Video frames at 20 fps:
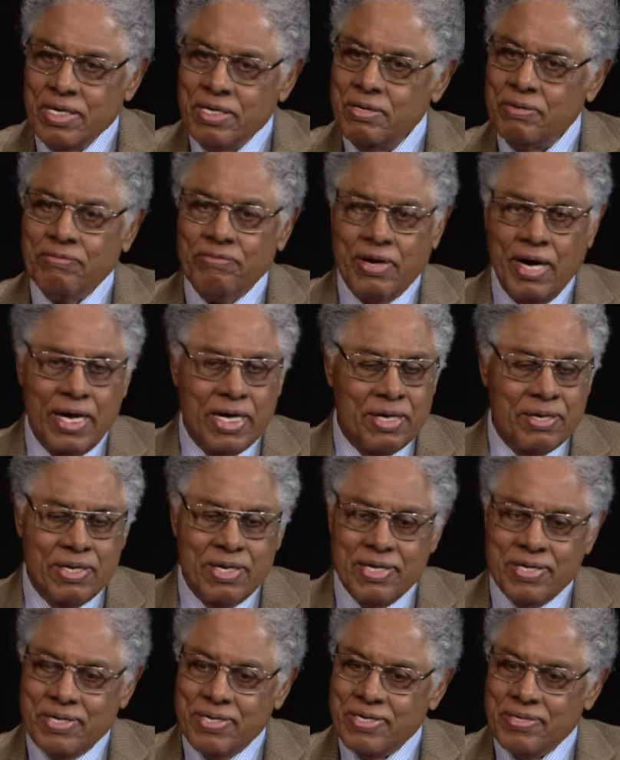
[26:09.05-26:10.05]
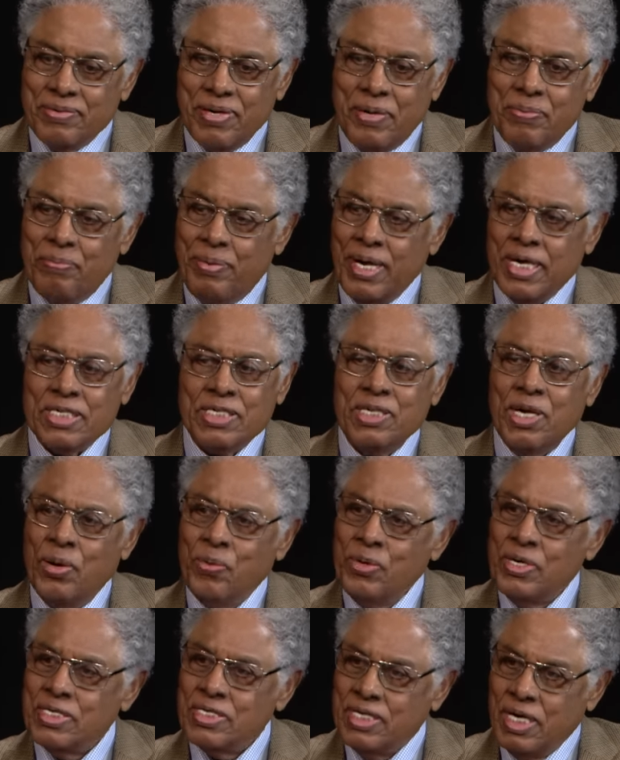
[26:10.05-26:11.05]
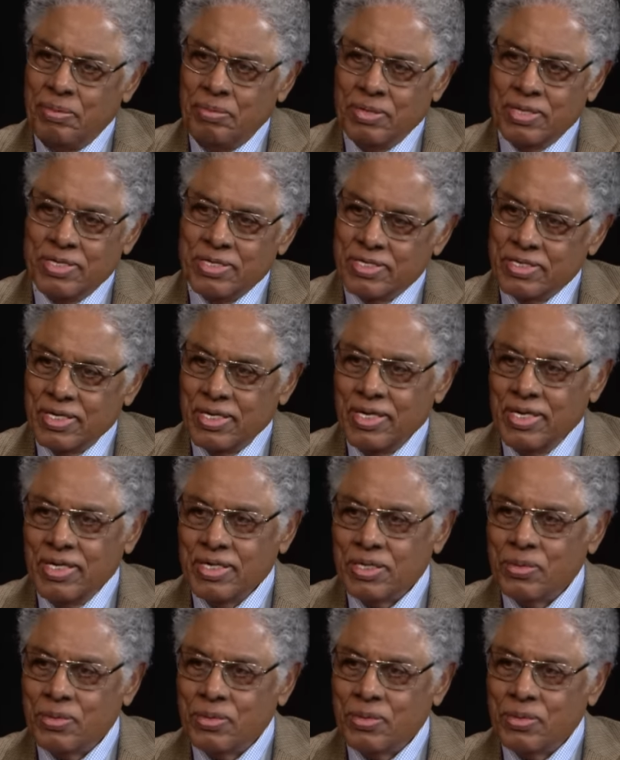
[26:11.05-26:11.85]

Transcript: you find that it bears no resemblance